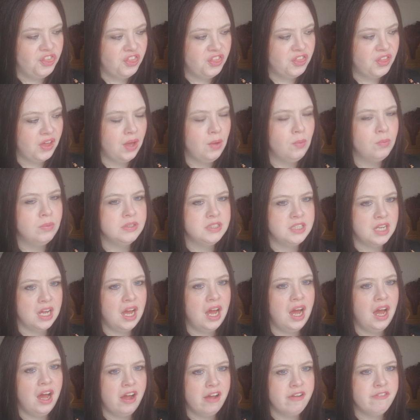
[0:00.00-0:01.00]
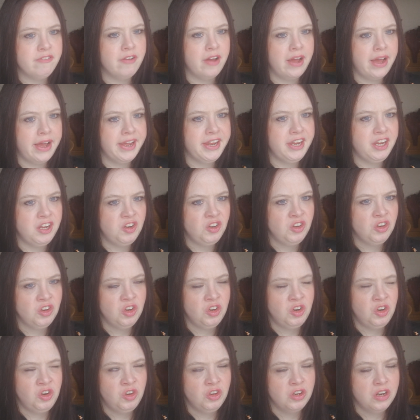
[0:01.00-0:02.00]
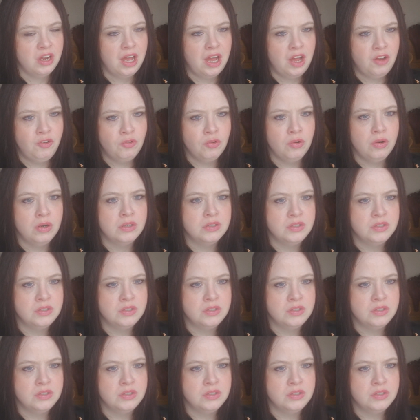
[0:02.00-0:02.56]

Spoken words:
They would have a general